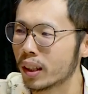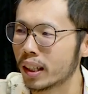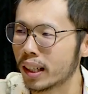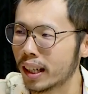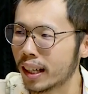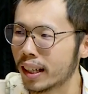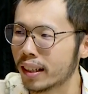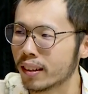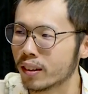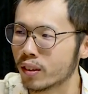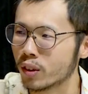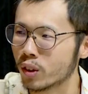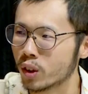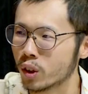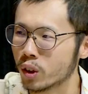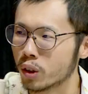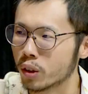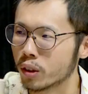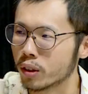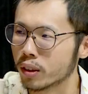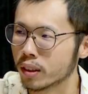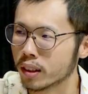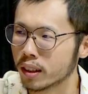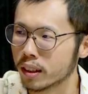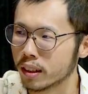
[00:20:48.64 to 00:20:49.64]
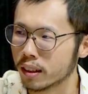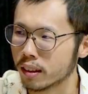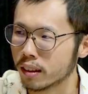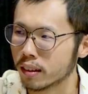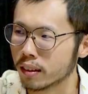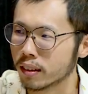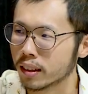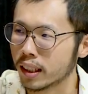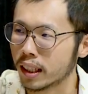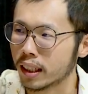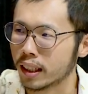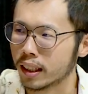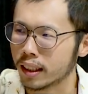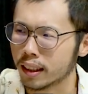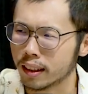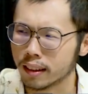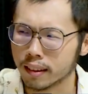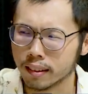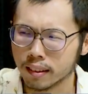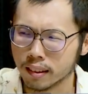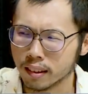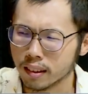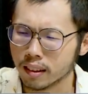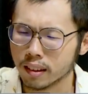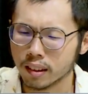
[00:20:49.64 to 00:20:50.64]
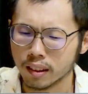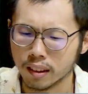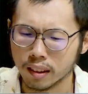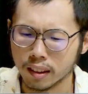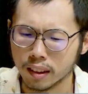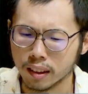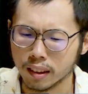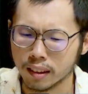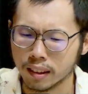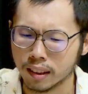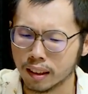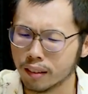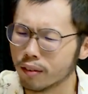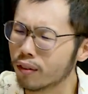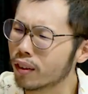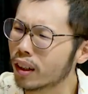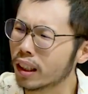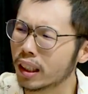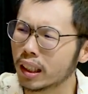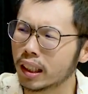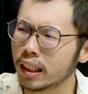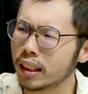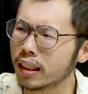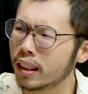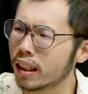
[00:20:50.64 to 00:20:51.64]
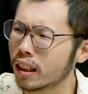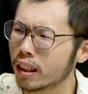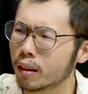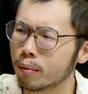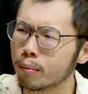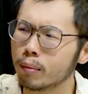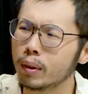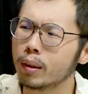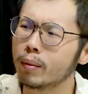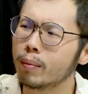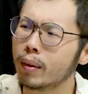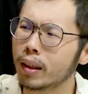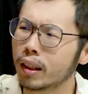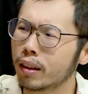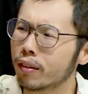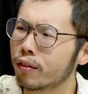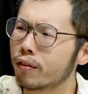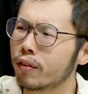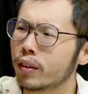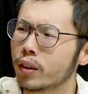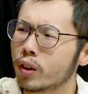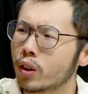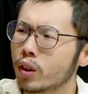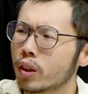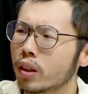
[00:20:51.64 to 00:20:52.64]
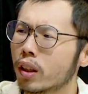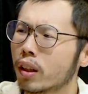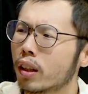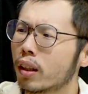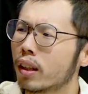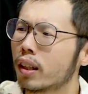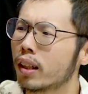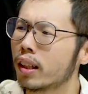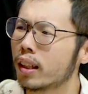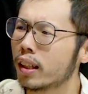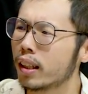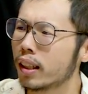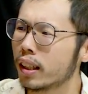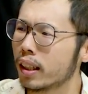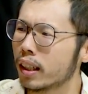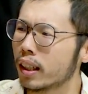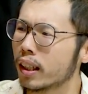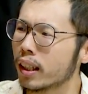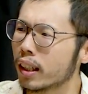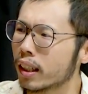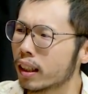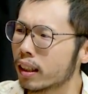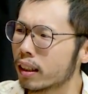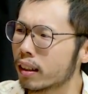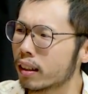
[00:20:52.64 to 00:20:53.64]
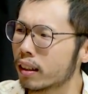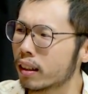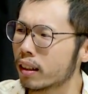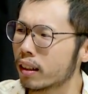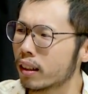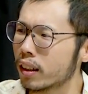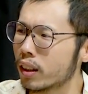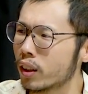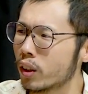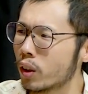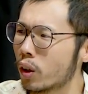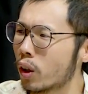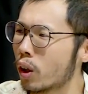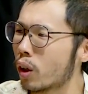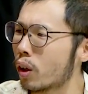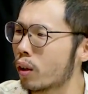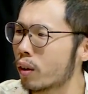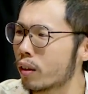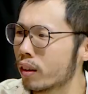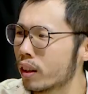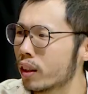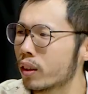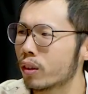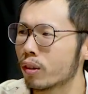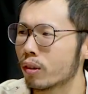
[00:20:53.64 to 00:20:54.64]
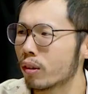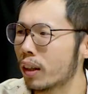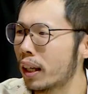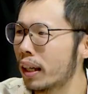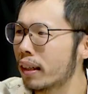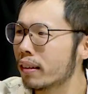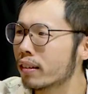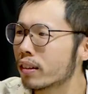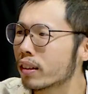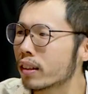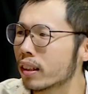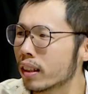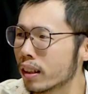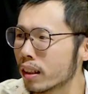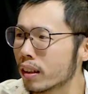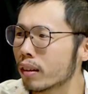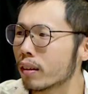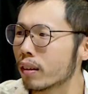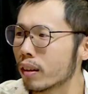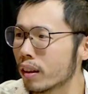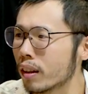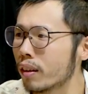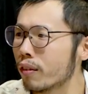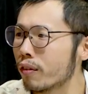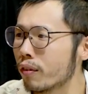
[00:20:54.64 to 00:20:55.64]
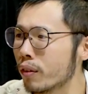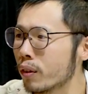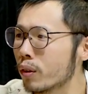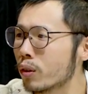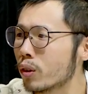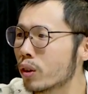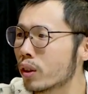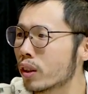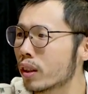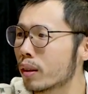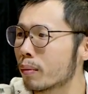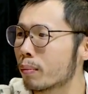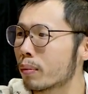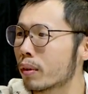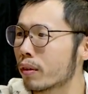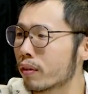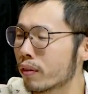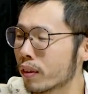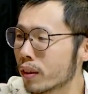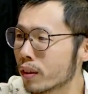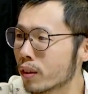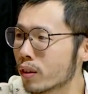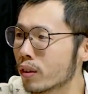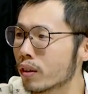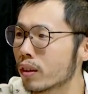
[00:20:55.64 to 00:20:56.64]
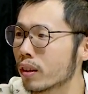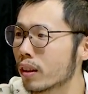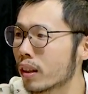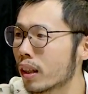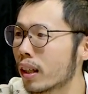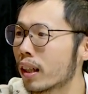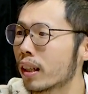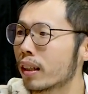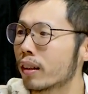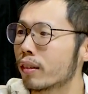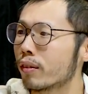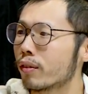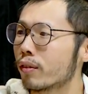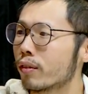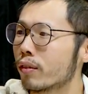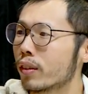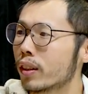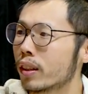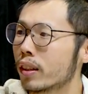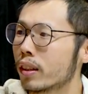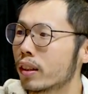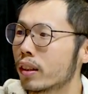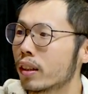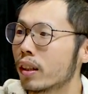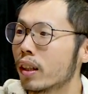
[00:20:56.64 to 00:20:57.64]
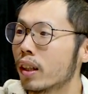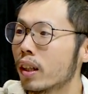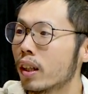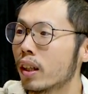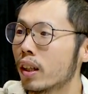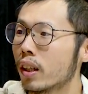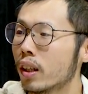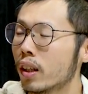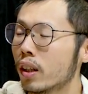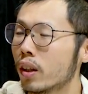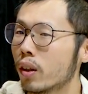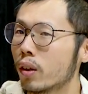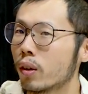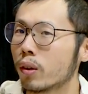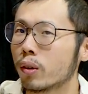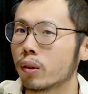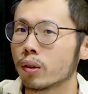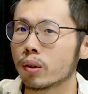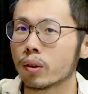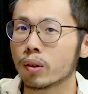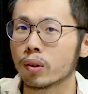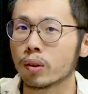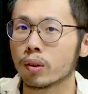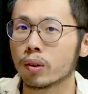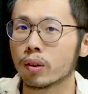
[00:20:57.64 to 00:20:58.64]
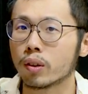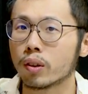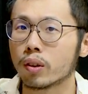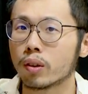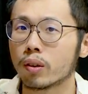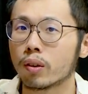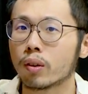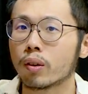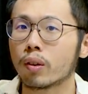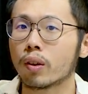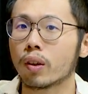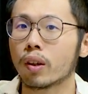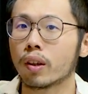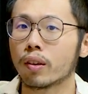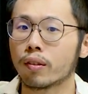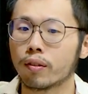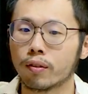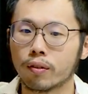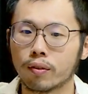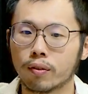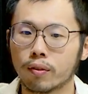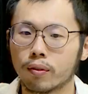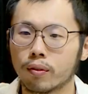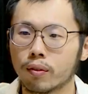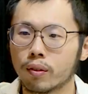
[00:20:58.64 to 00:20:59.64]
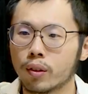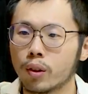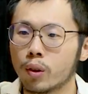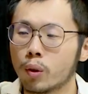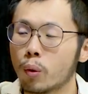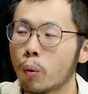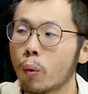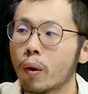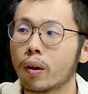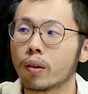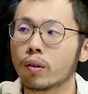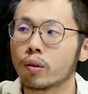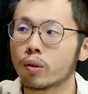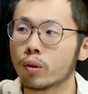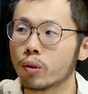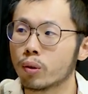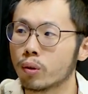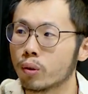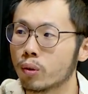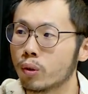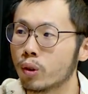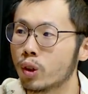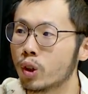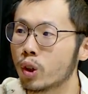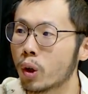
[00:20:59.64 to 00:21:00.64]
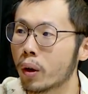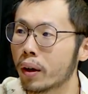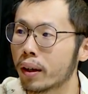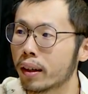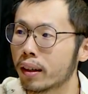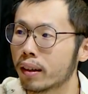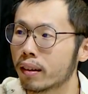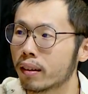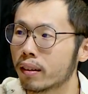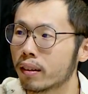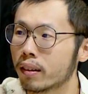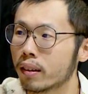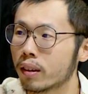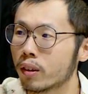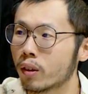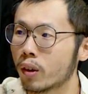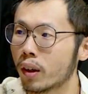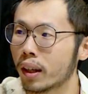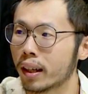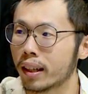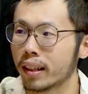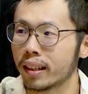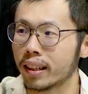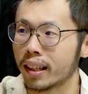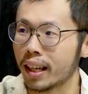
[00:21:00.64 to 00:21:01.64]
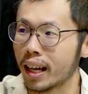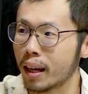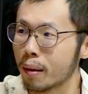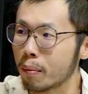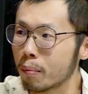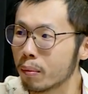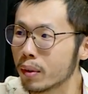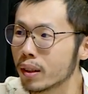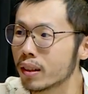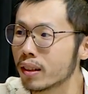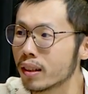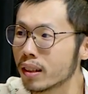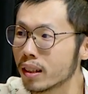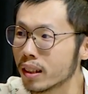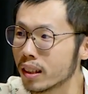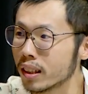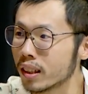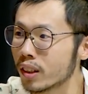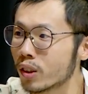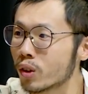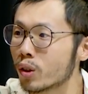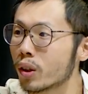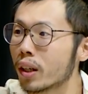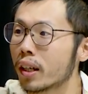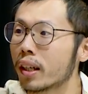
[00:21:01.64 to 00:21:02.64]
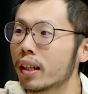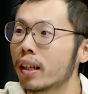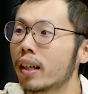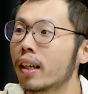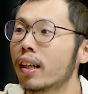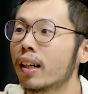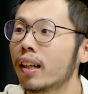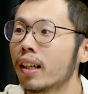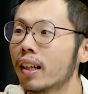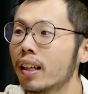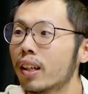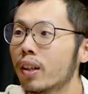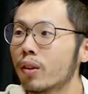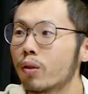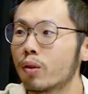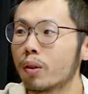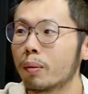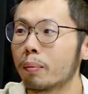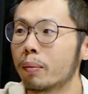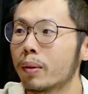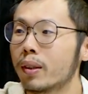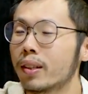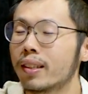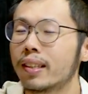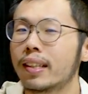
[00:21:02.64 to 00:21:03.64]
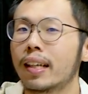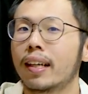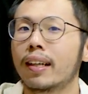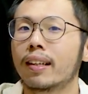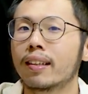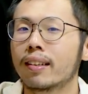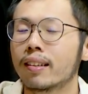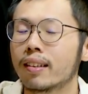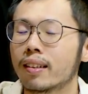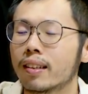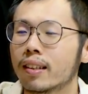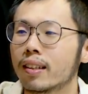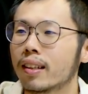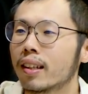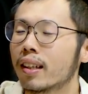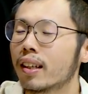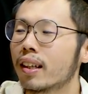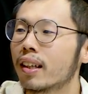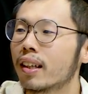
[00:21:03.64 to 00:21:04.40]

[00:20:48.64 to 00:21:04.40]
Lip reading: enhance your skills, and it definitely gonna be beneficial in your, you know, later in the future in professional life. And also, you know, if you want to join, you know, like an embassy, try to represent